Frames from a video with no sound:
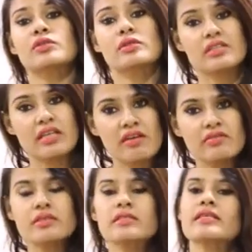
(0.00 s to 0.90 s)

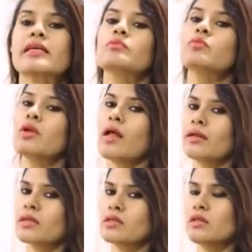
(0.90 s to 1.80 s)
traversing Mula
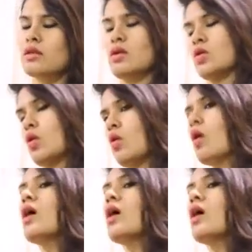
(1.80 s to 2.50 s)
Nakshatra. No,